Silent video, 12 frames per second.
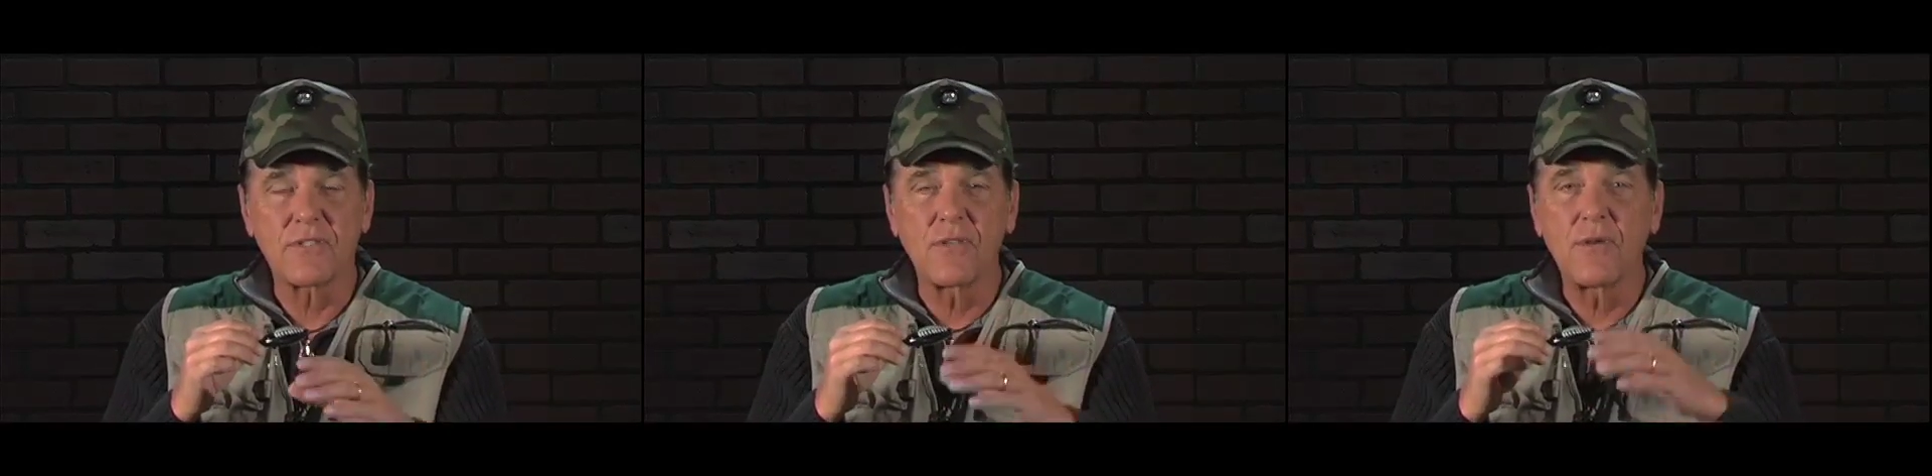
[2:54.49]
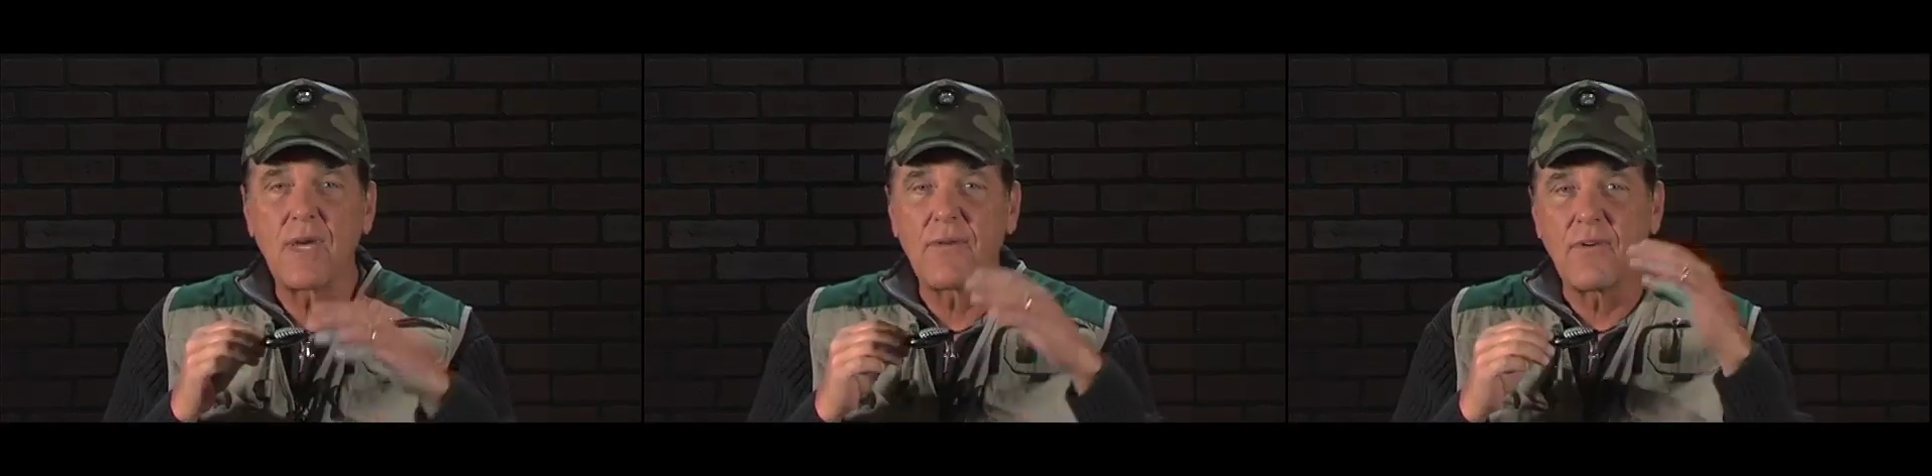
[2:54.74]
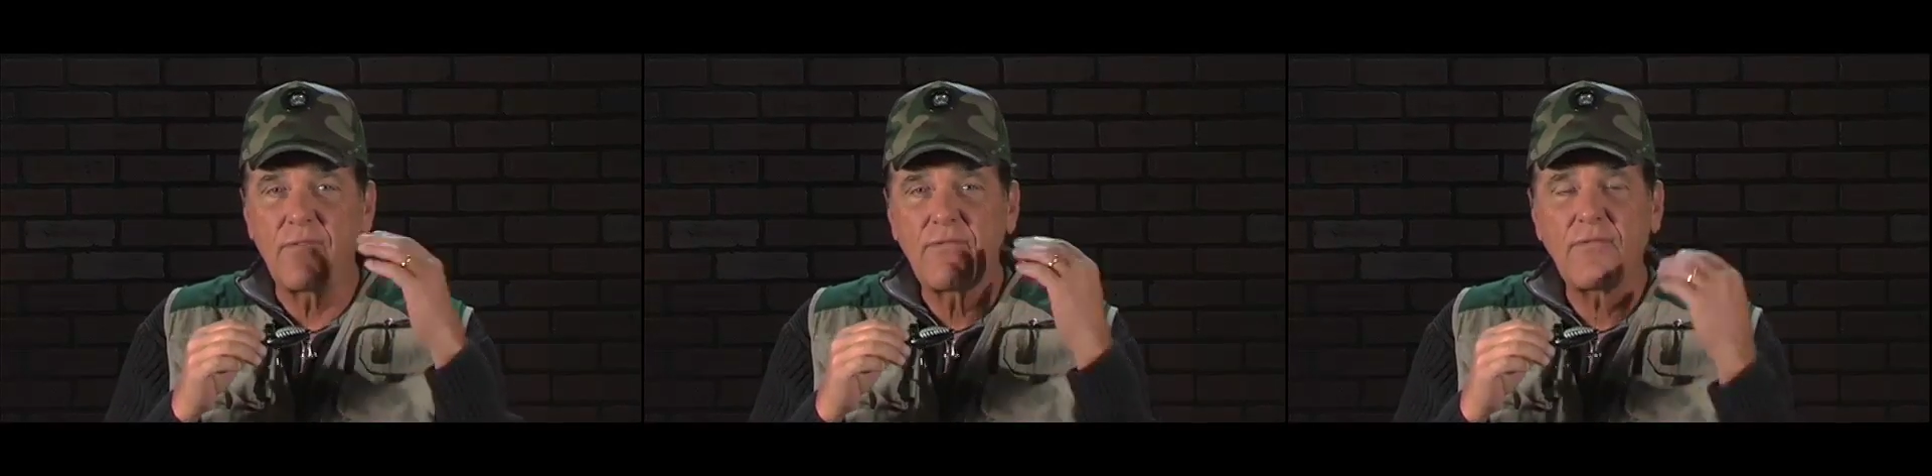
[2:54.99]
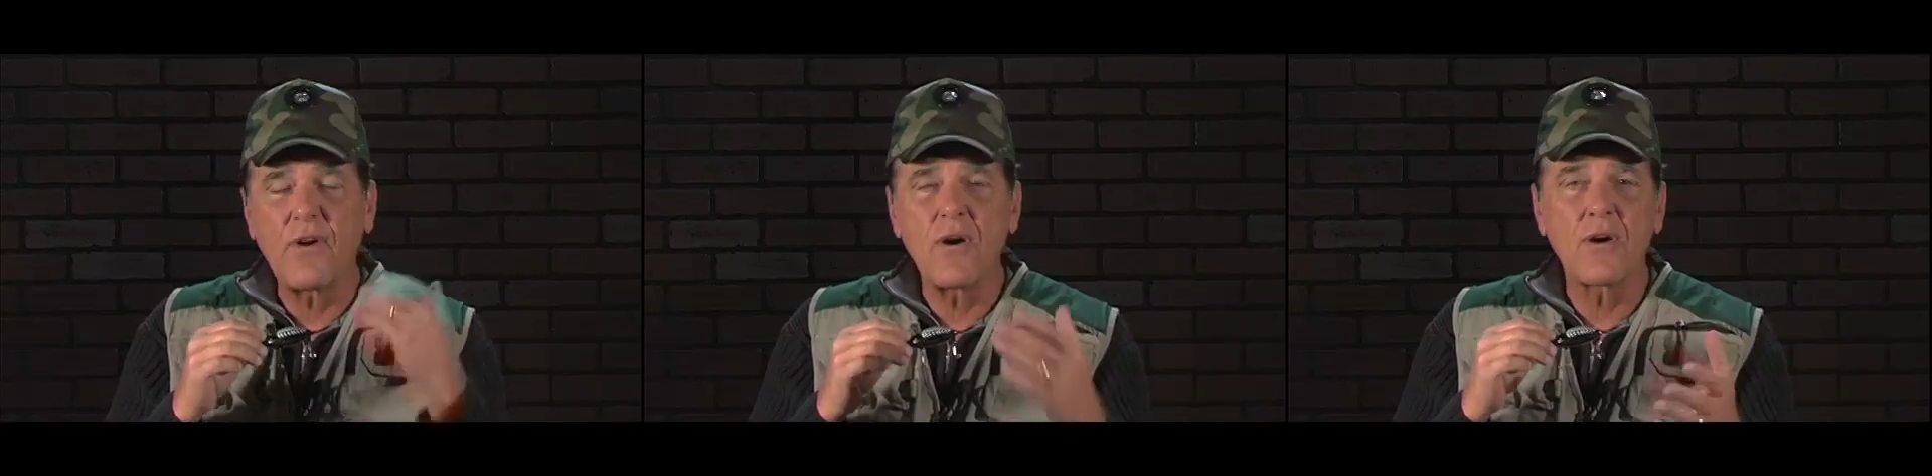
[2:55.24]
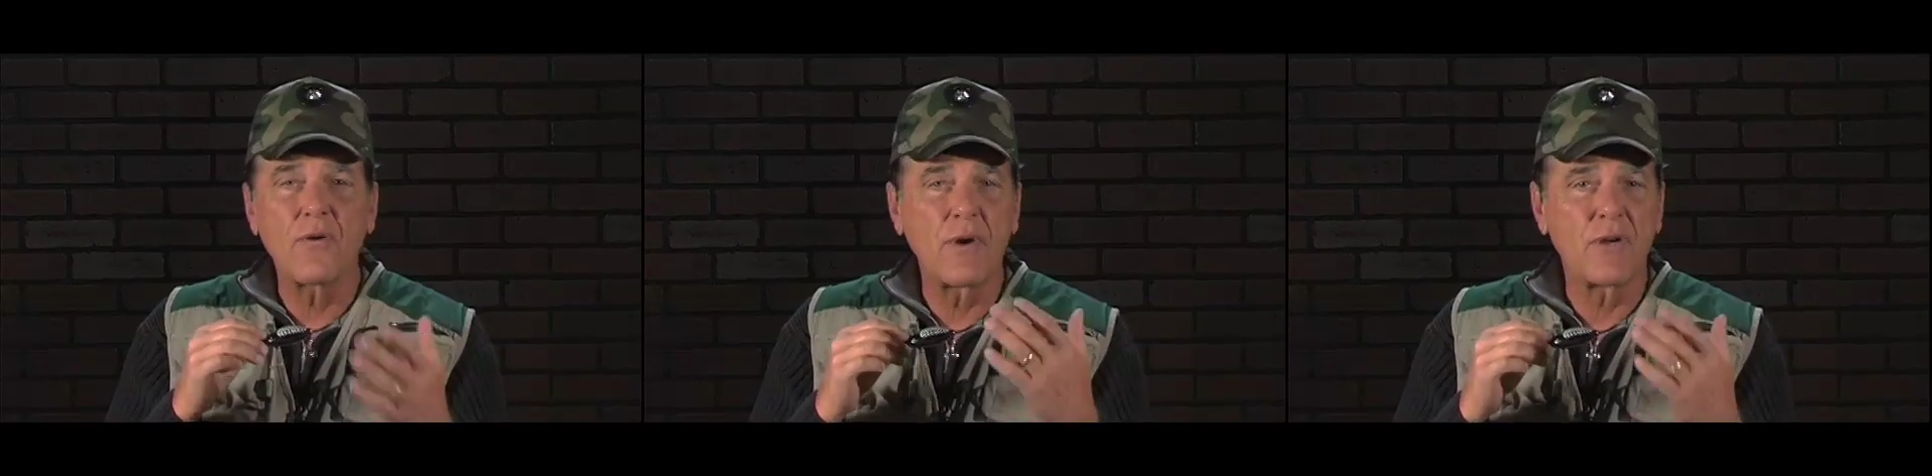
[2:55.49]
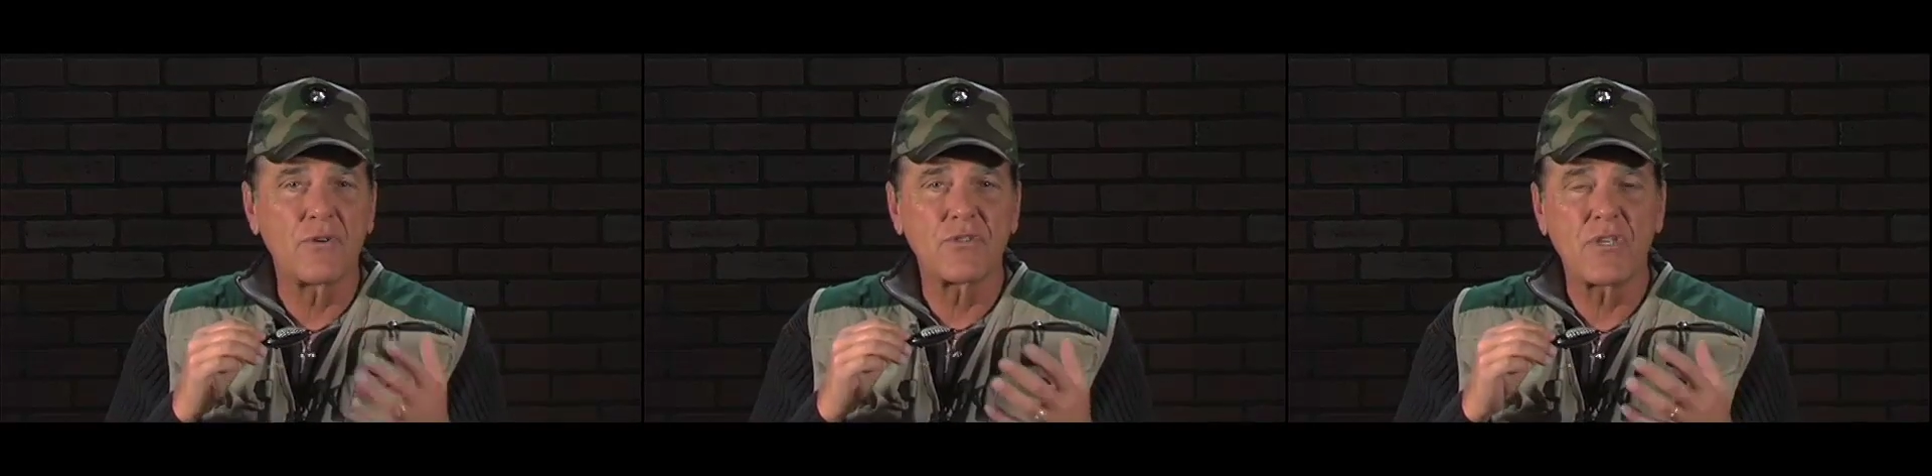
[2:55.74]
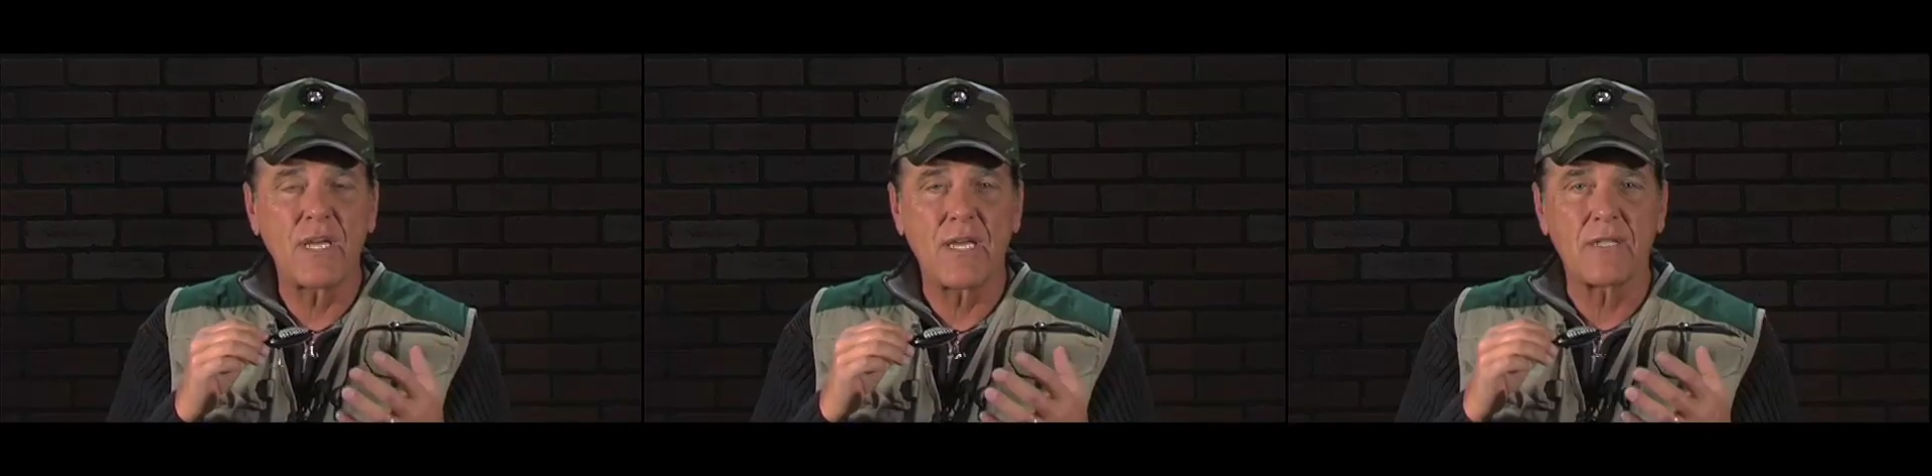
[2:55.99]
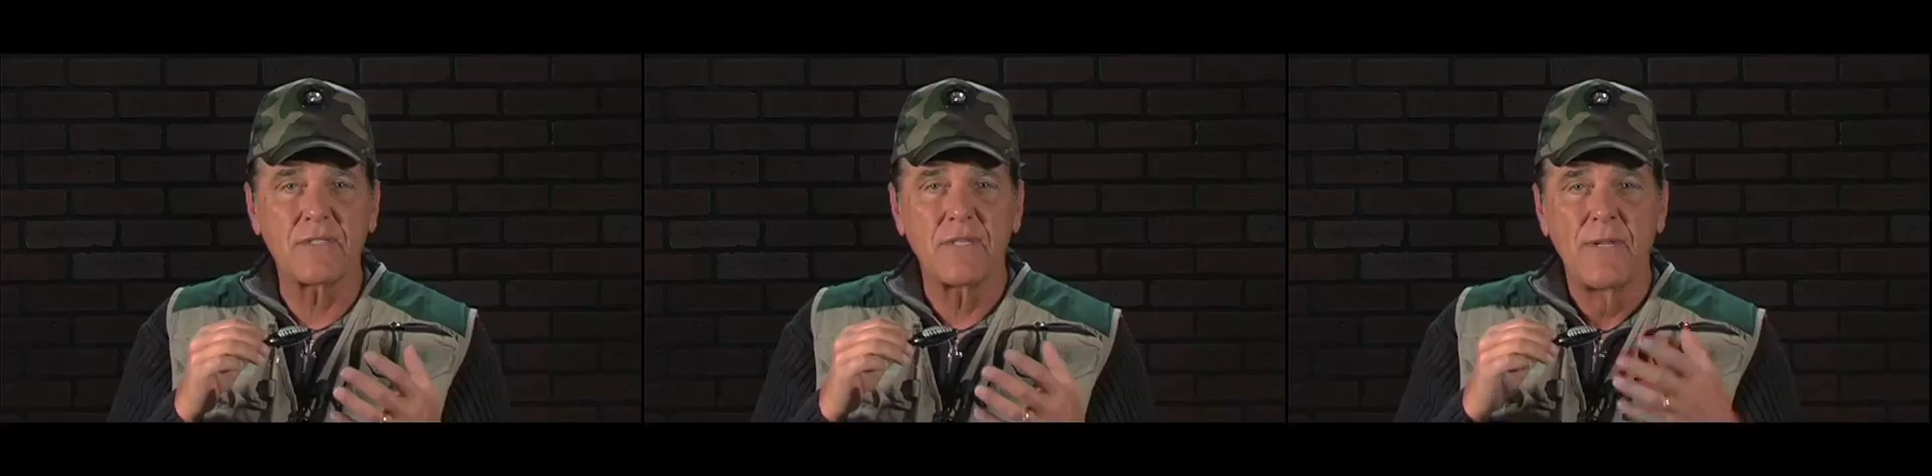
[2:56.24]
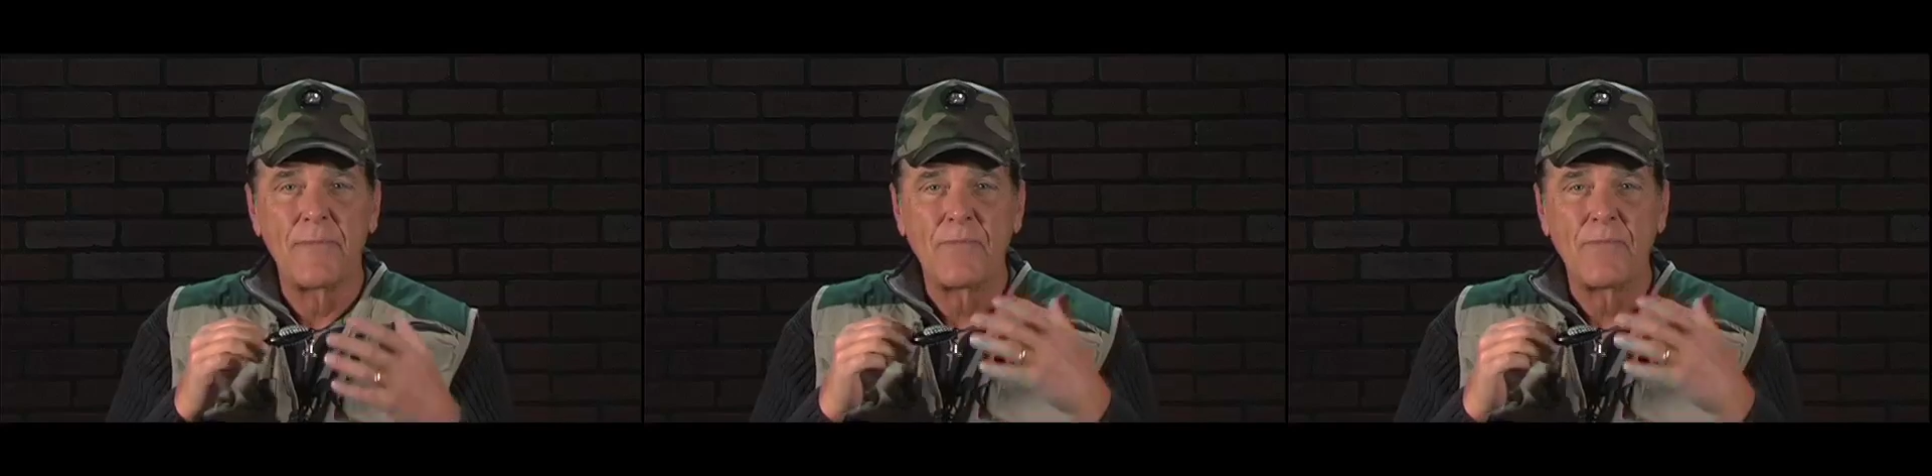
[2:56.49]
So you have a far greater chance